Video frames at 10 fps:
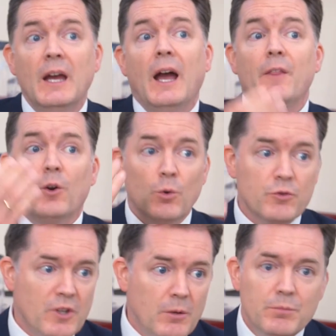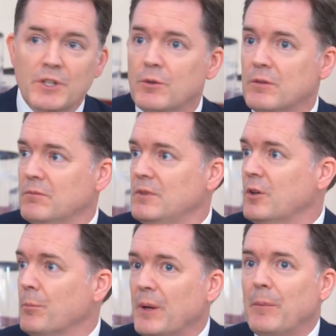and that also you can
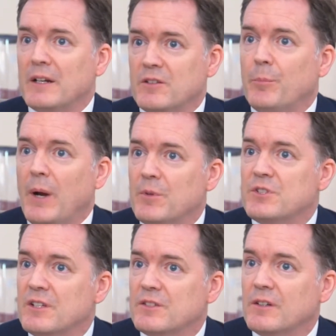bring back to the premises